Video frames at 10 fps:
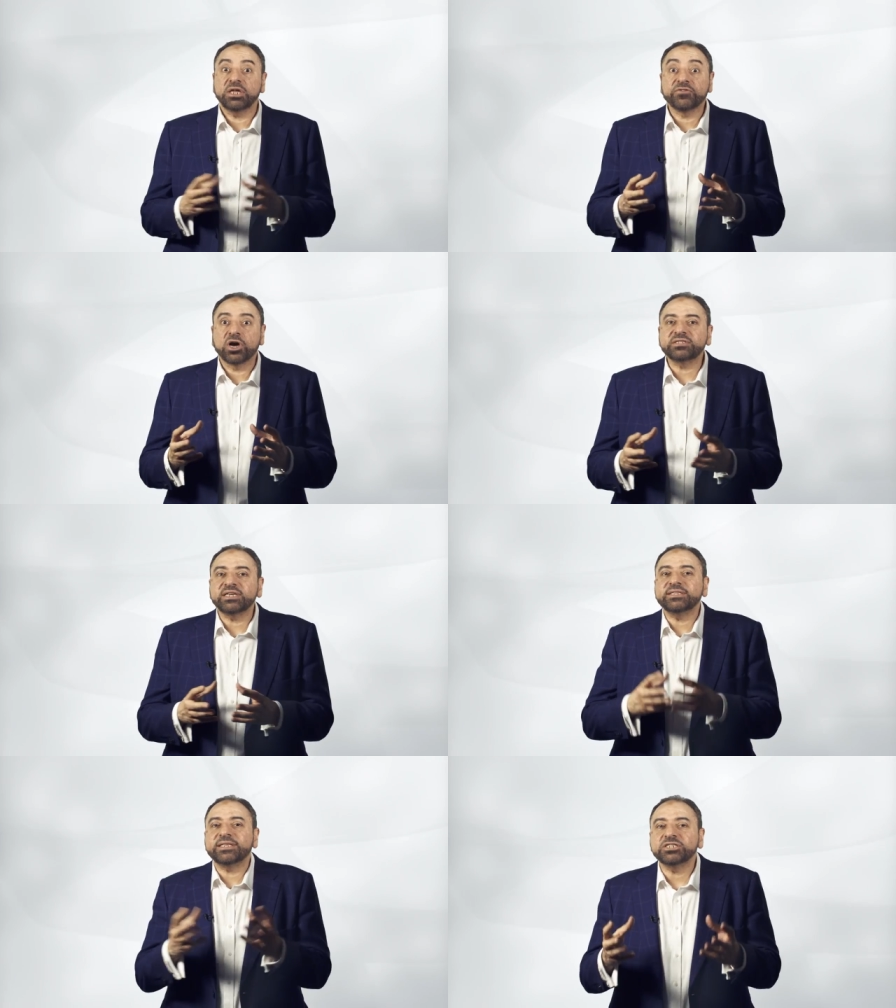If God's
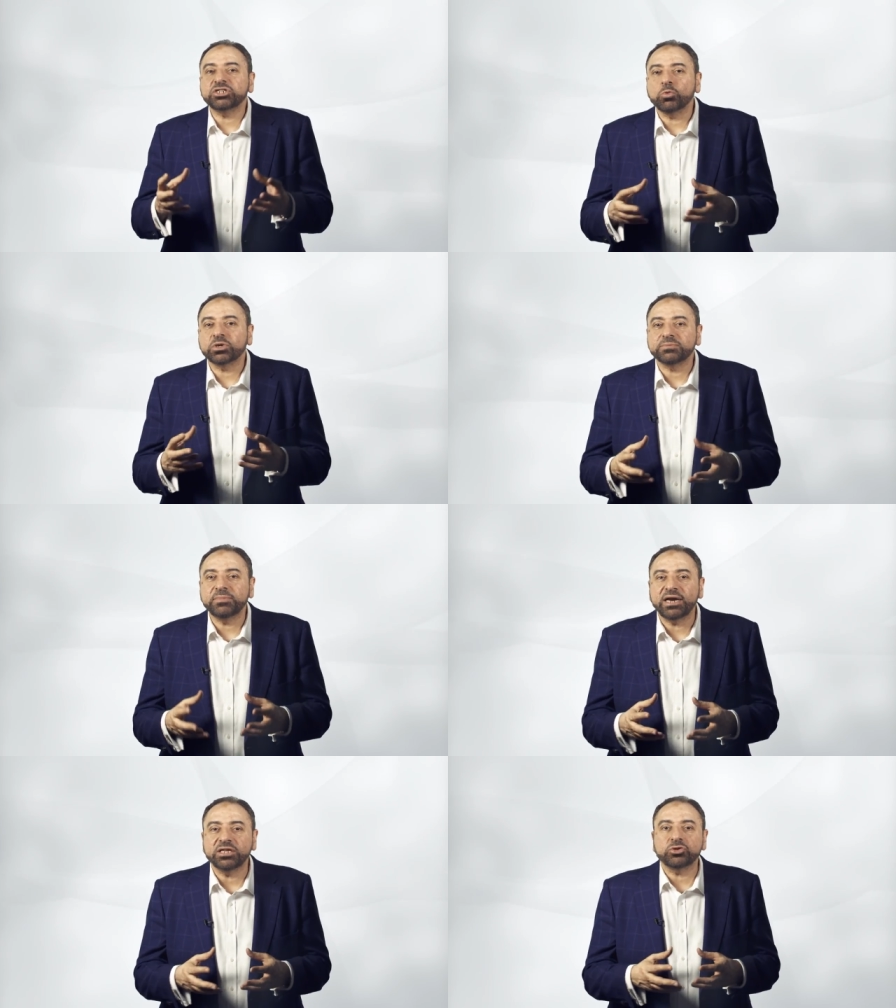intention was
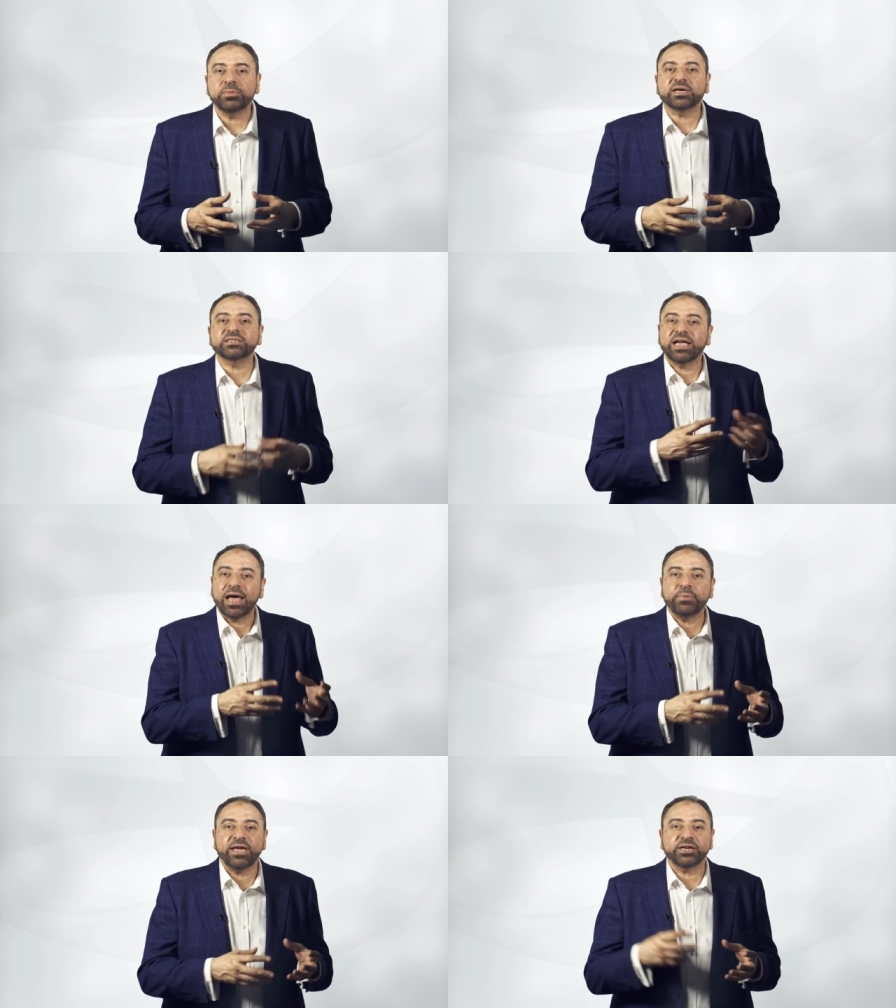merely to make us
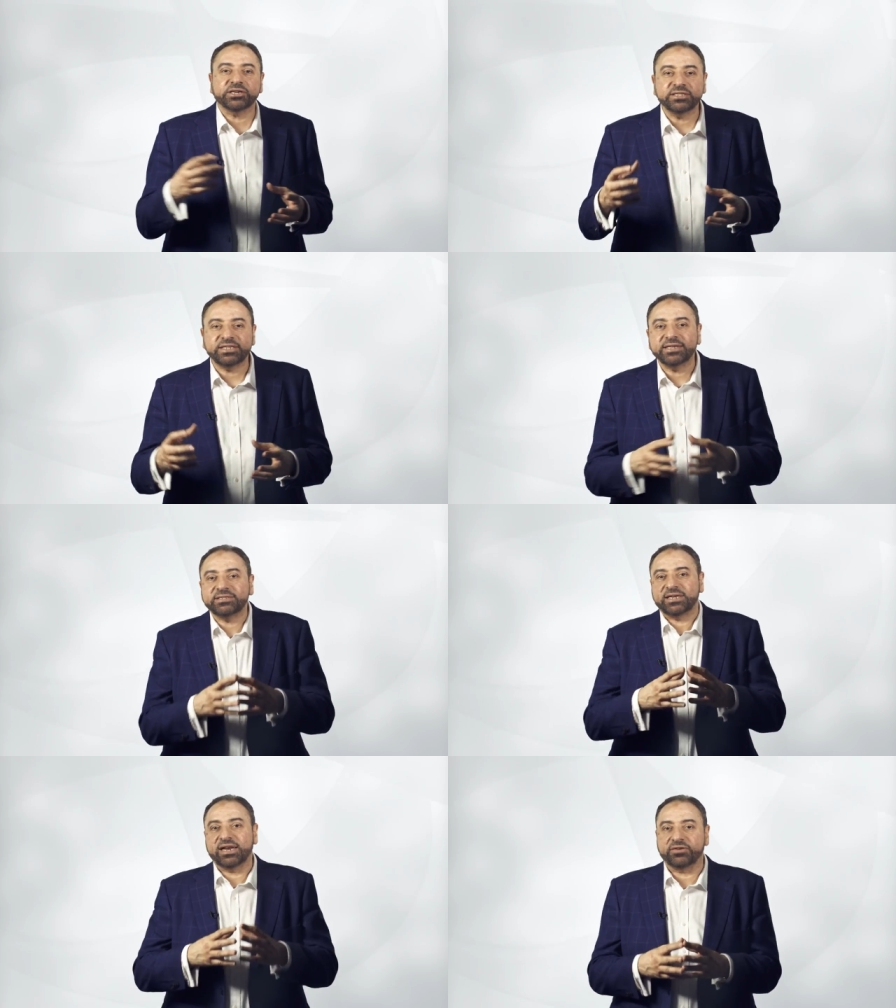happy and
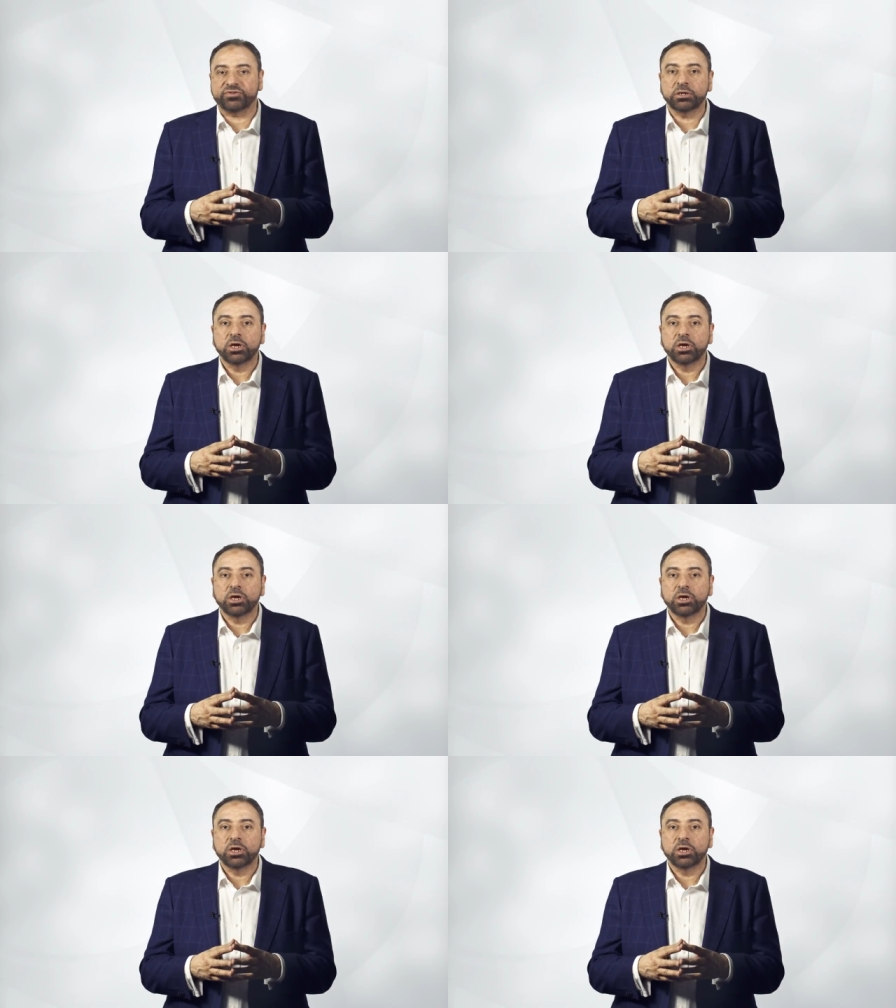content in heaven,